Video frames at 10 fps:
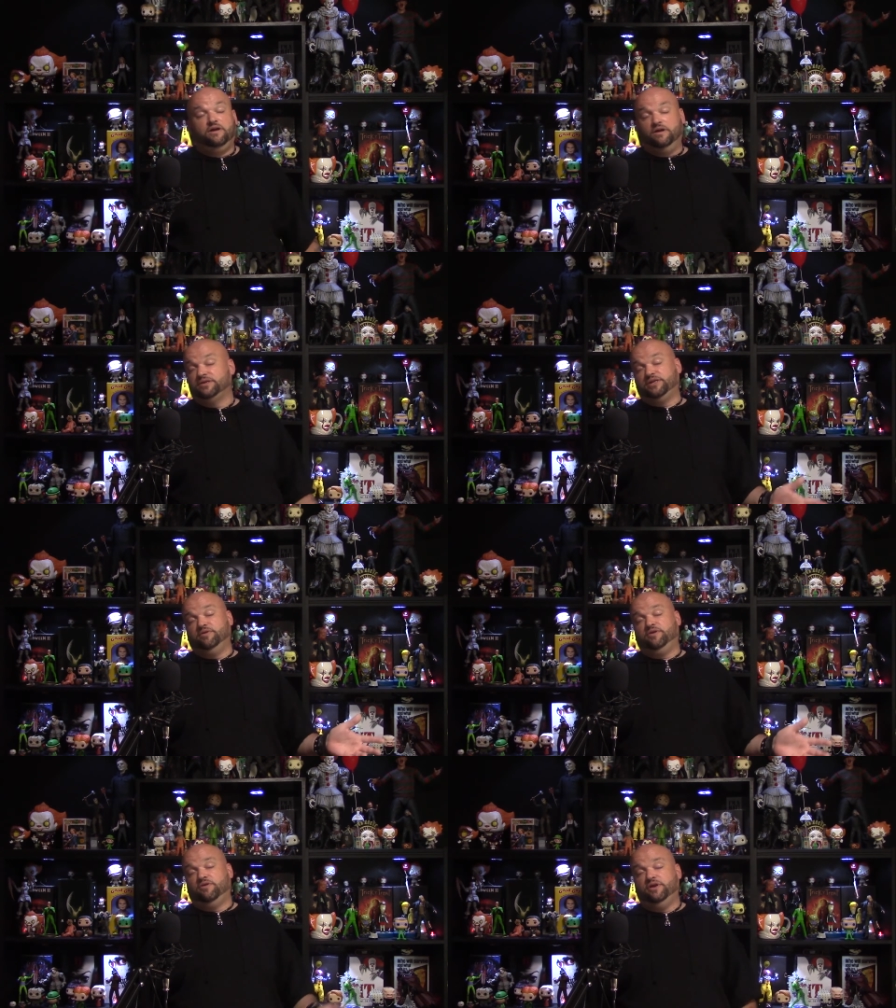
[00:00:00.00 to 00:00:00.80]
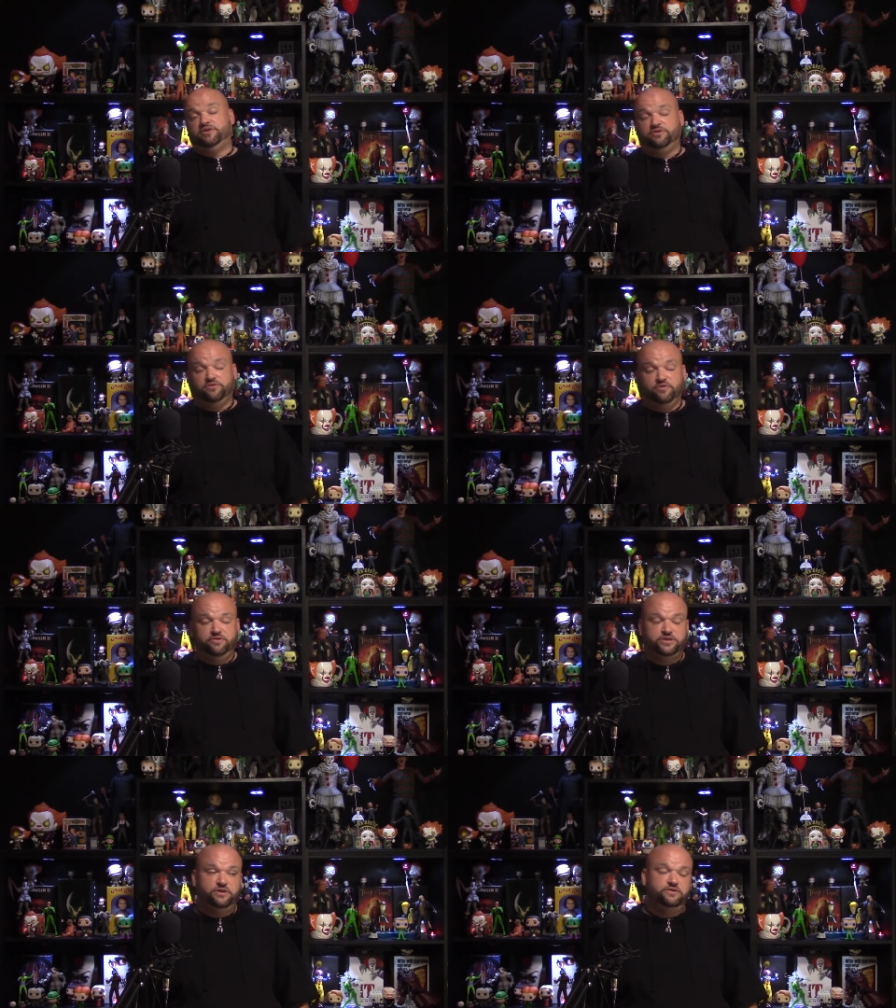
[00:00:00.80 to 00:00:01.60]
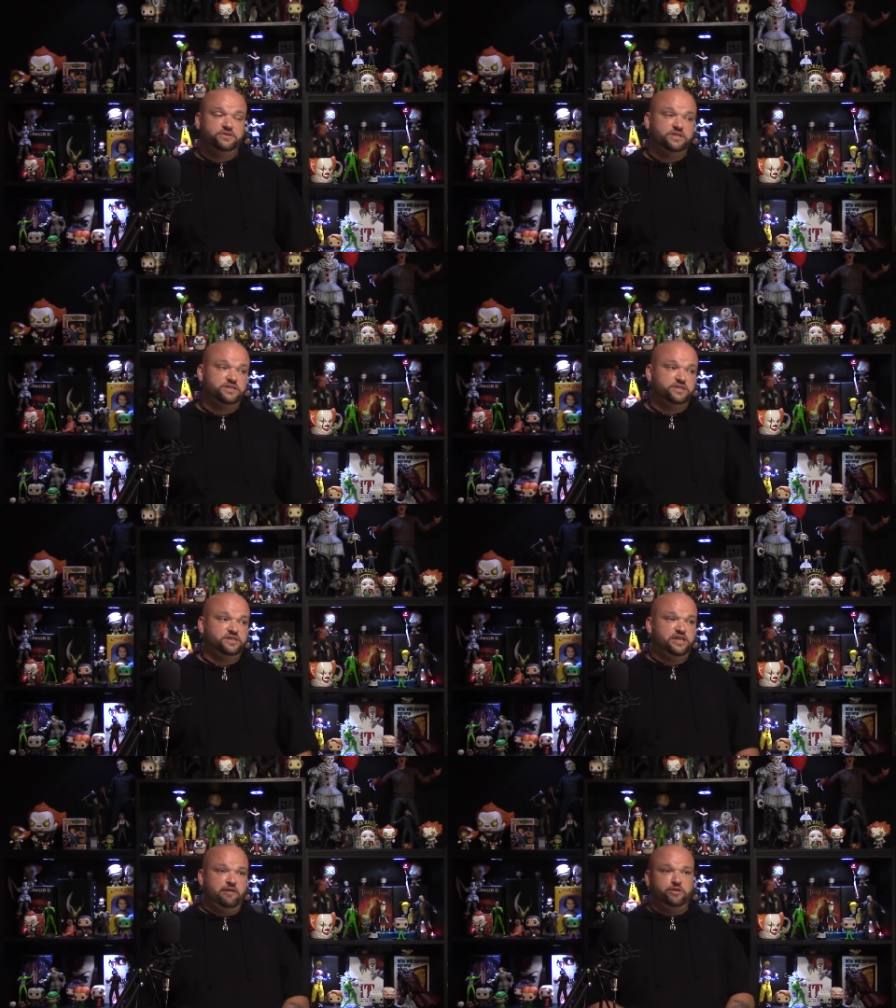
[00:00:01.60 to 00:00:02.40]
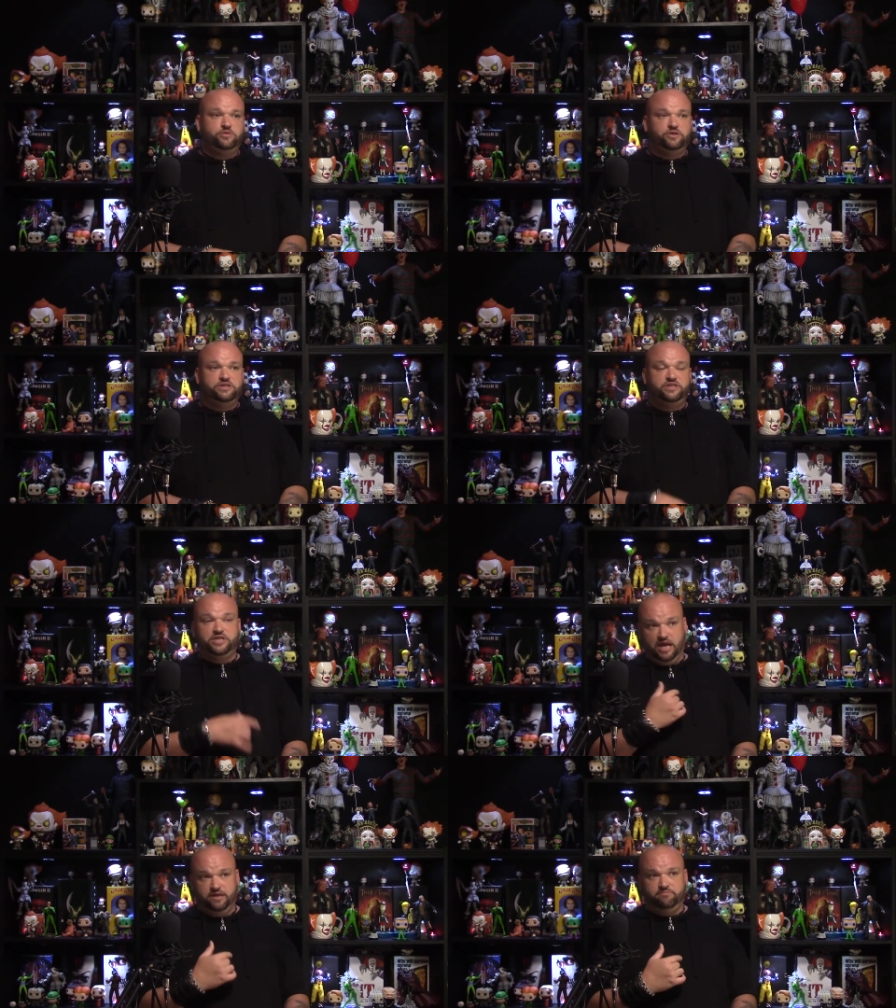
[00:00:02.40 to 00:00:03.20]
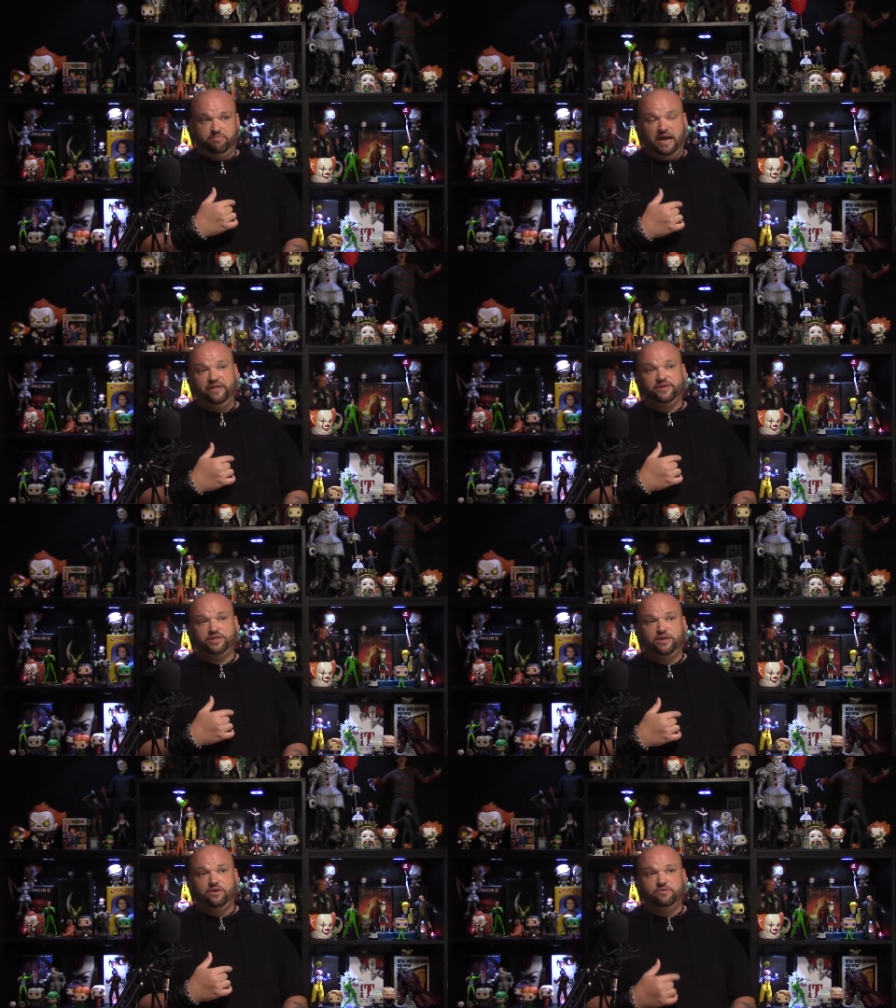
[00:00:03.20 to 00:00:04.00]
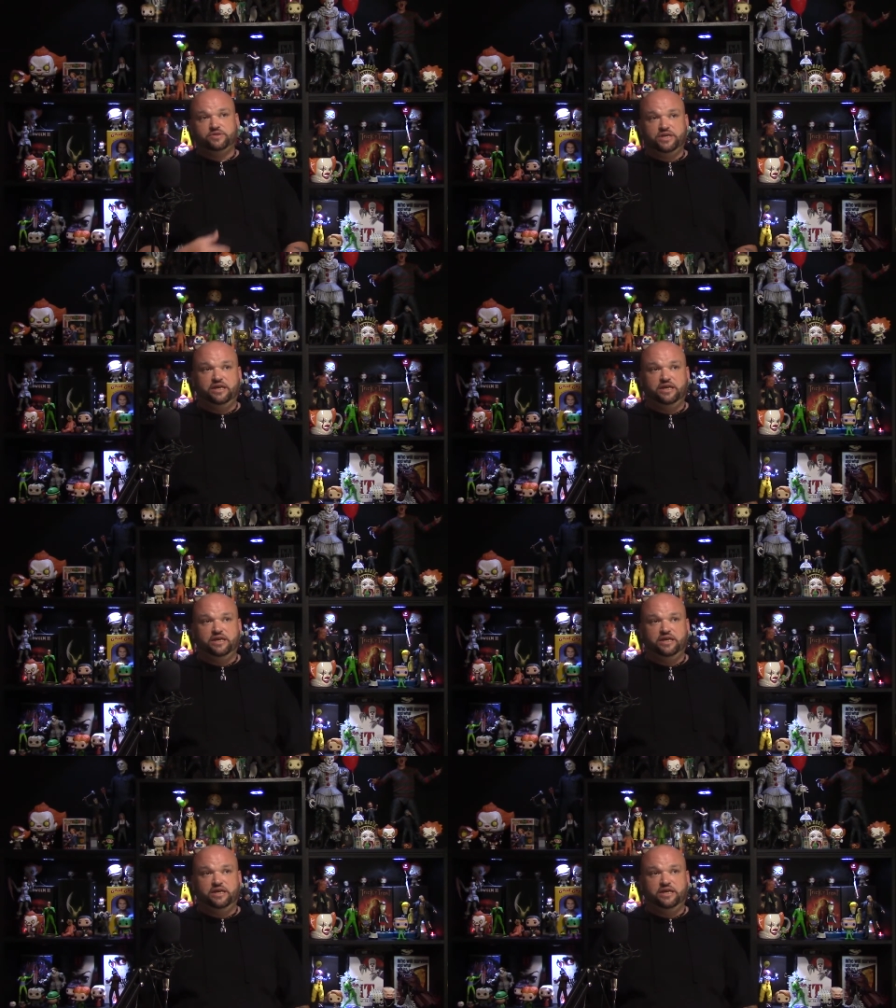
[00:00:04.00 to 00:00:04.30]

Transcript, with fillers: Also, according to the Russos, since the damage was done by the stones,